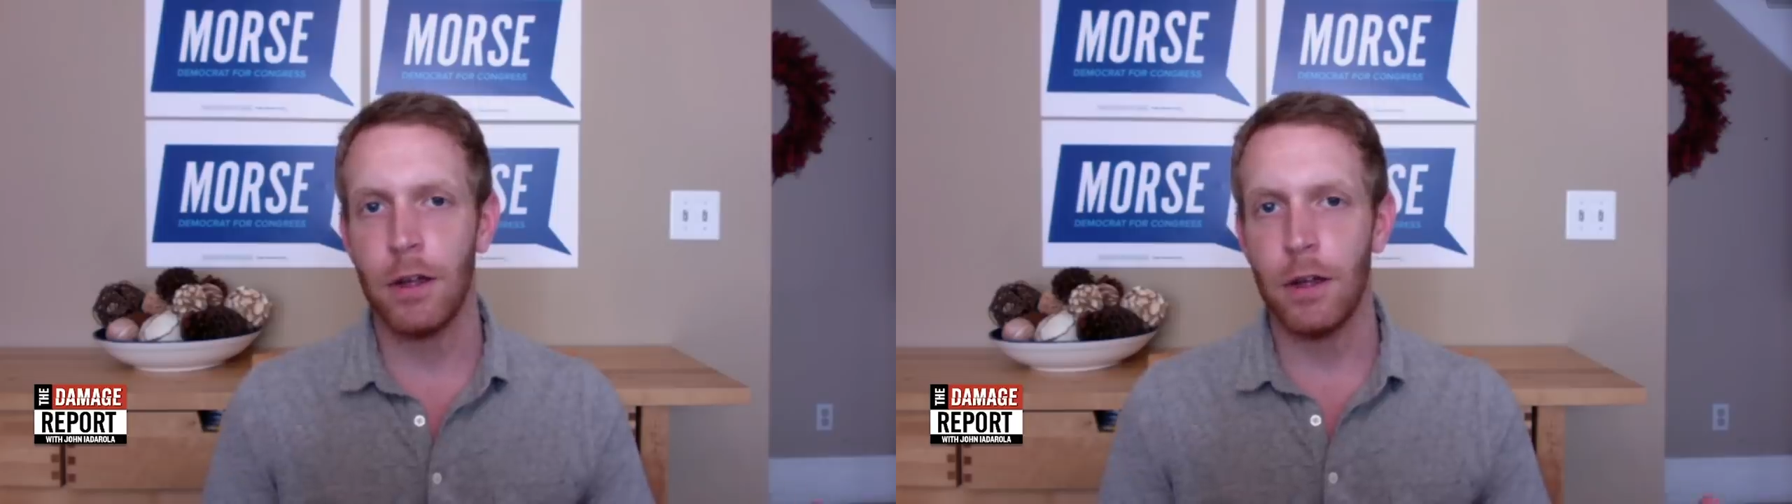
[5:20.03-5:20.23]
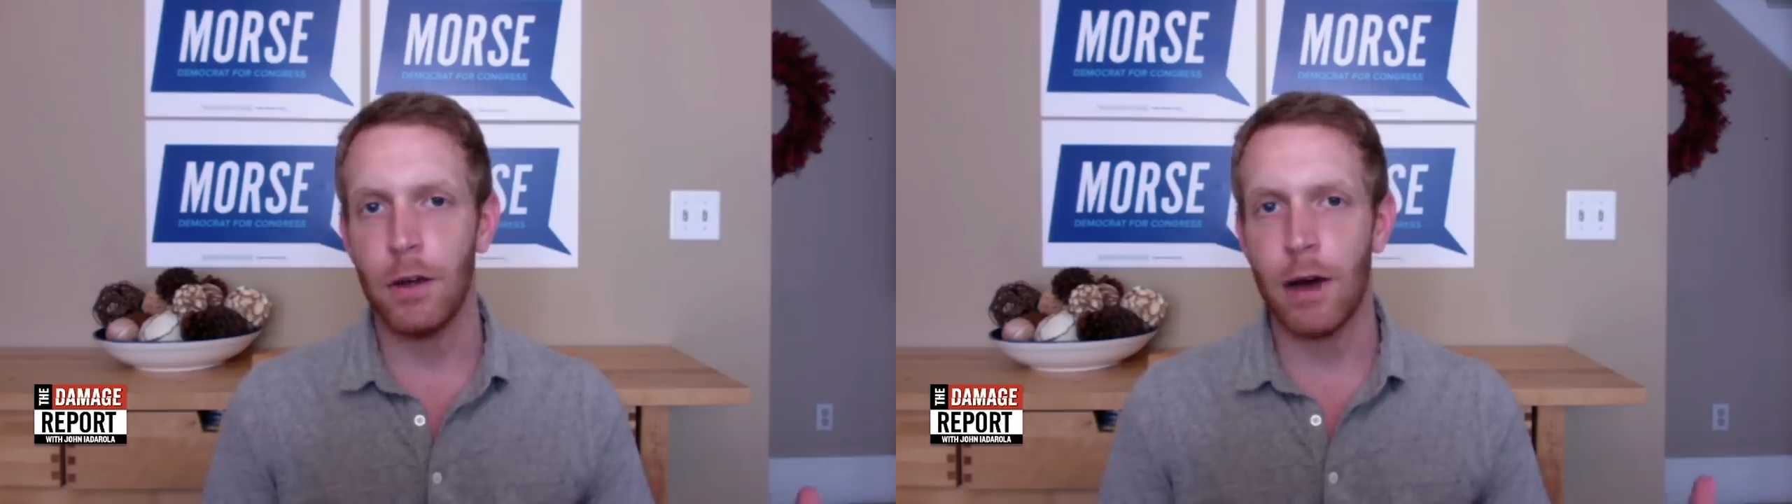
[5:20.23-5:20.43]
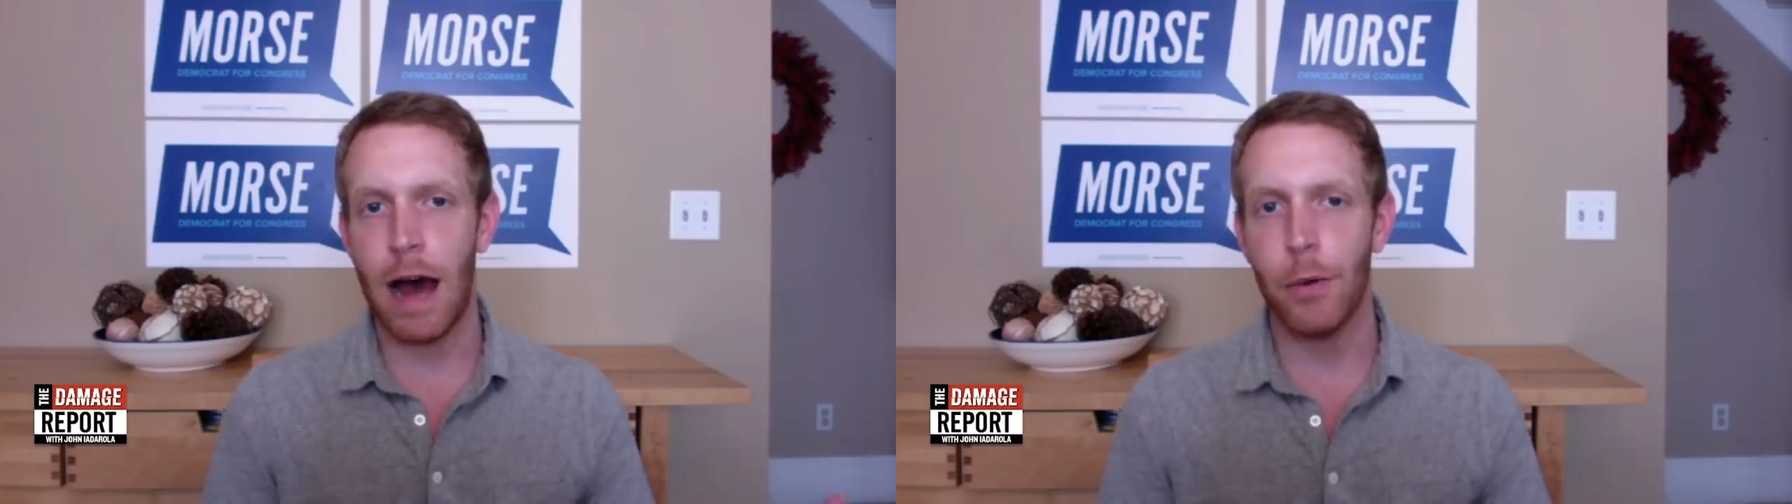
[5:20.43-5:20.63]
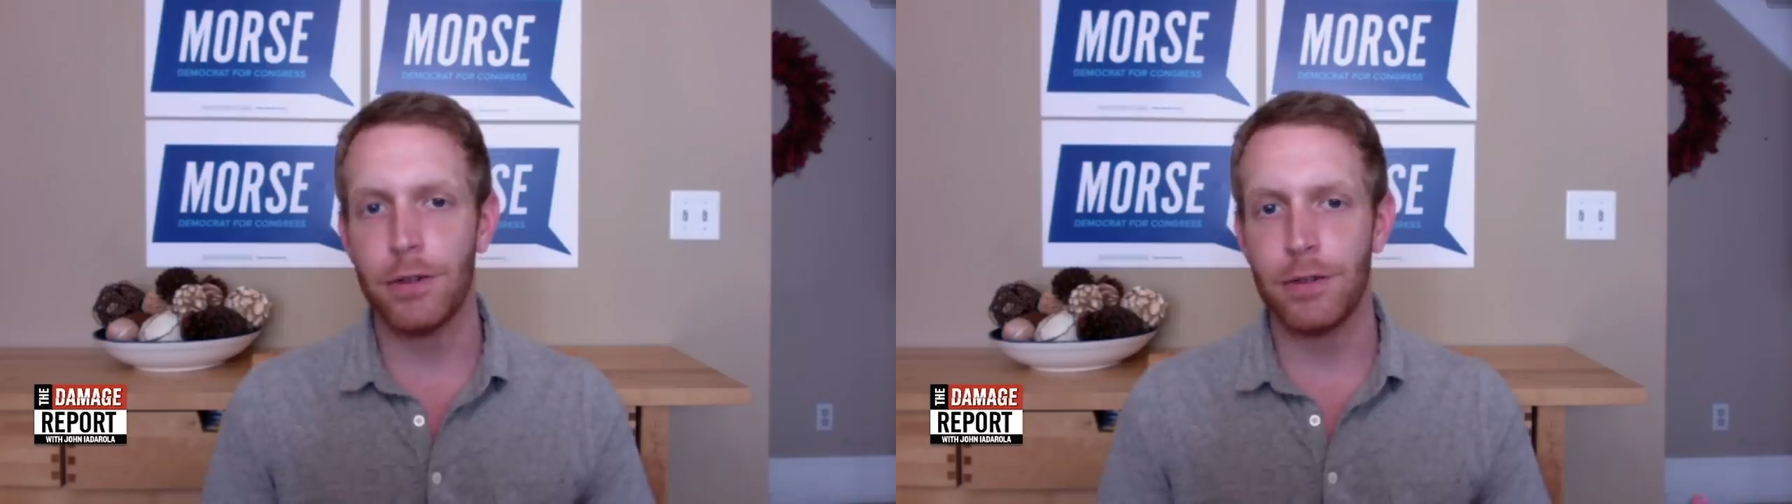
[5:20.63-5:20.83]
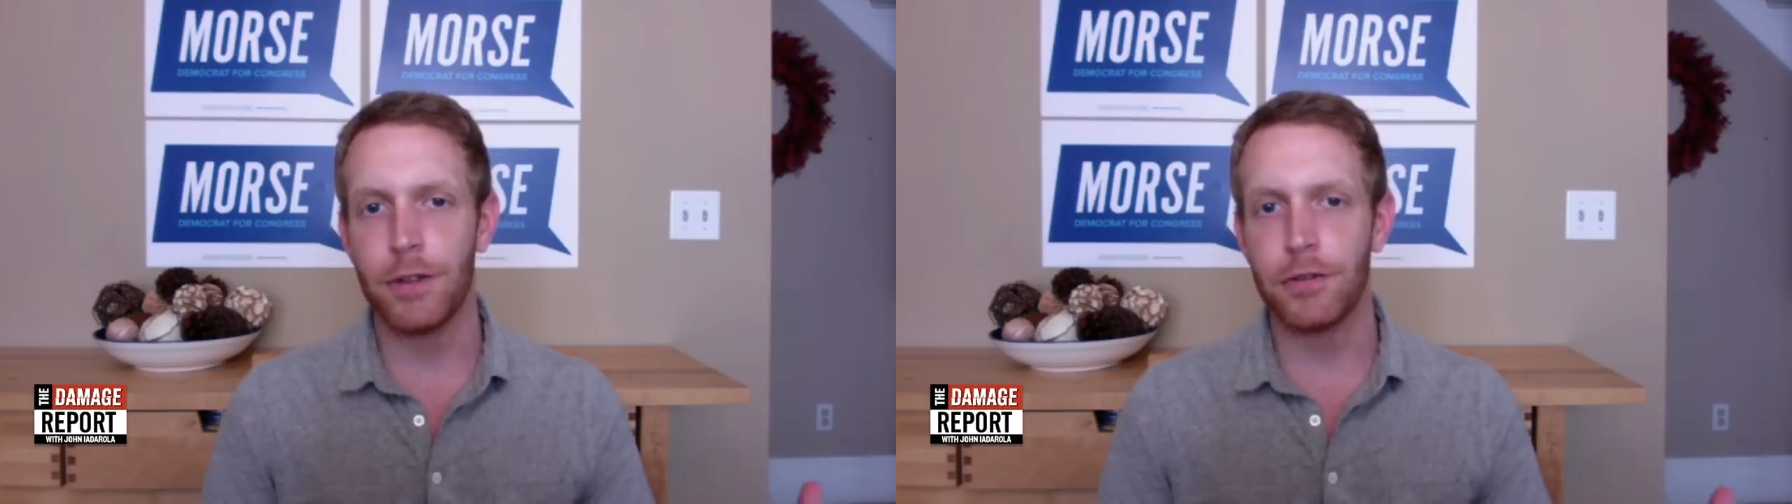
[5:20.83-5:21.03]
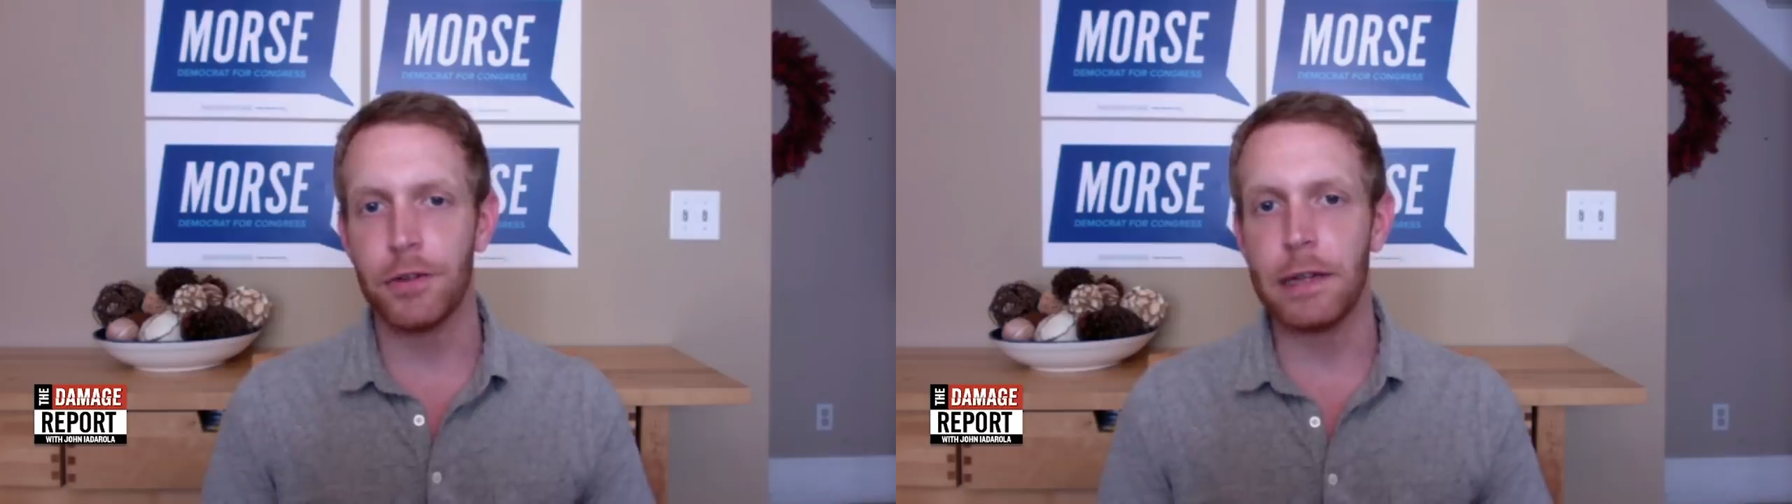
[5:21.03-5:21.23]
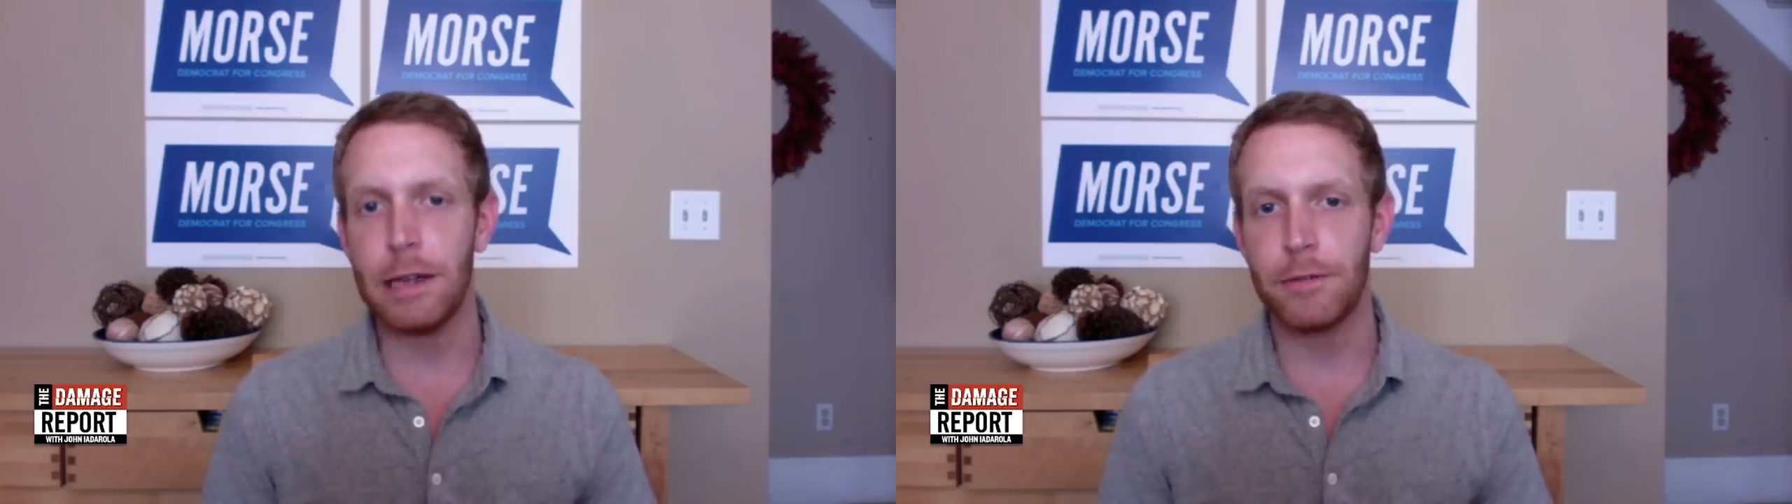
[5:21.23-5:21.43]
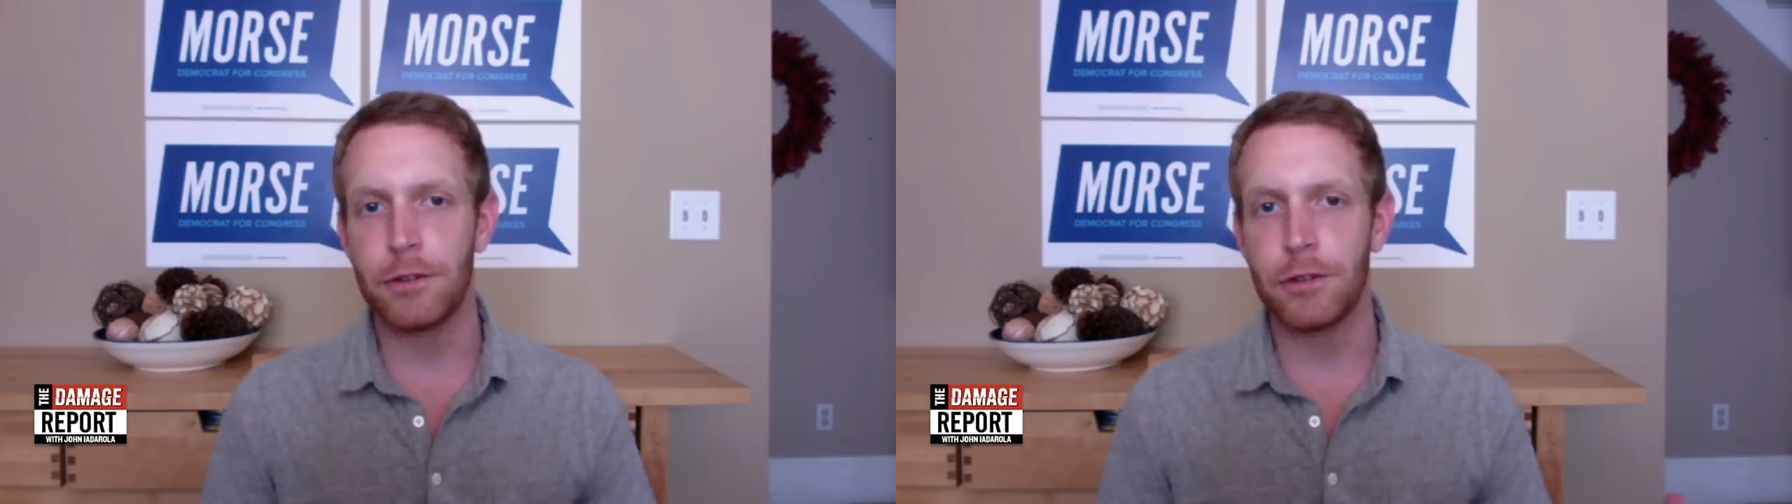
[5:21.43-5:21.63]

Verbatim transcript: You know, how is this relief